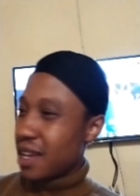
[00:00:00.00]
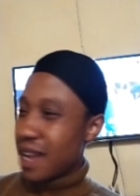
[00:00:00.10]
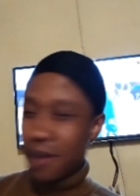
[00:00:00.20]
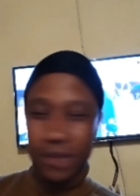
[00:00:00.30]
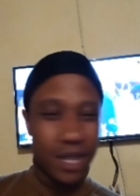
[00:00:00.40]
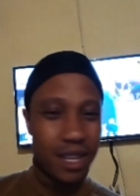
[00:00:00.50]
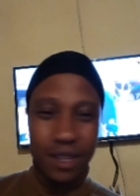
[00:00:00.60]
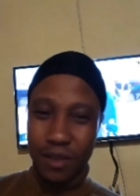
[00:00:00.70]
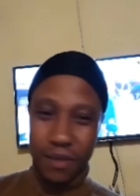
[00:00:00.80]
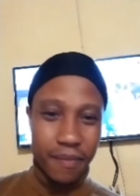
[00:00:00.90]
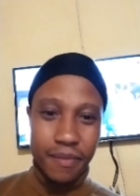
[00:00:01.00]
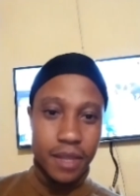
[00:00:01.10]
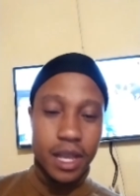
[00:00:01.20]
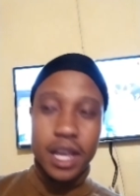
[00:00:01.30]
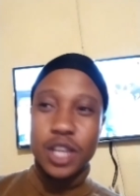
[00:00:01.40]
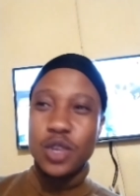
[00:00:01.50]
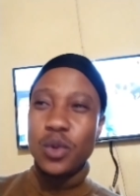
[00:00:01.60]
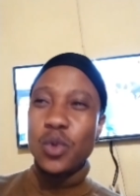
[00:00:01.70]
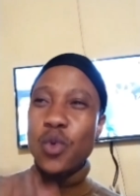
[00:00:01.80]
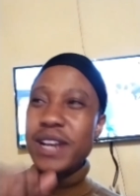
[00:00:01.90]
I'm telling you, You
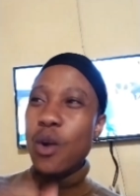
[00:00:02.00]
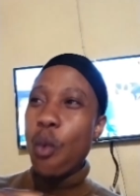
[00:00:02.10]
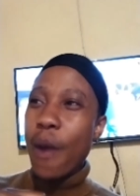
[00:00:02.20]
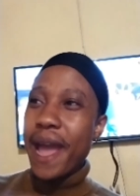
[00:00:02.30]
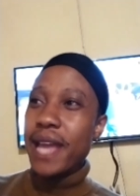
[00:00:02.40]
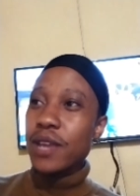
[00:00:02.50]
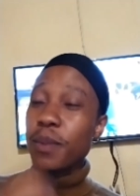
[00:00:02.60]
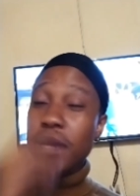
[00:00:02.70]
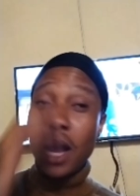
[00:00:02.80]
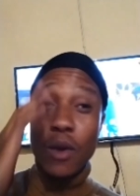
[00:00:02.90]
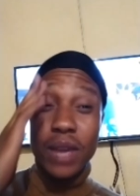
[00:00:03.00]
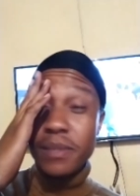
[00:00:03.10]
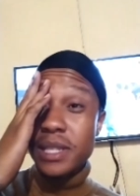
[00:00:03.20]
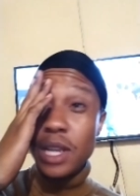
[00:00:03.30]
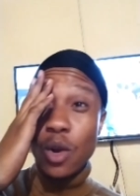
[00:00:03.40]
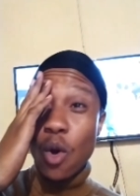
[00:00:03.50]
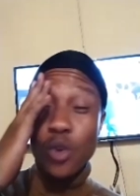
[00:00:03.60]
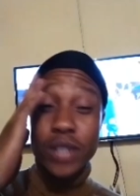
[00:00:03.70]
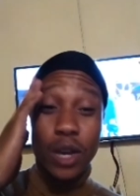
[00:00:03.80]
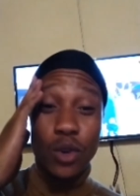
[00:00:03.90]
will run away. You'll be like, okay, I'm seeing
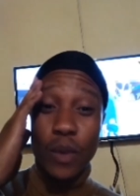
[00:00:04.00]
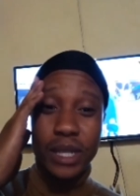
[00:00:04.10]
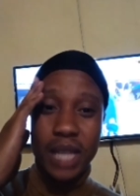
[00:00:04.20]
ghosts. I don't know what's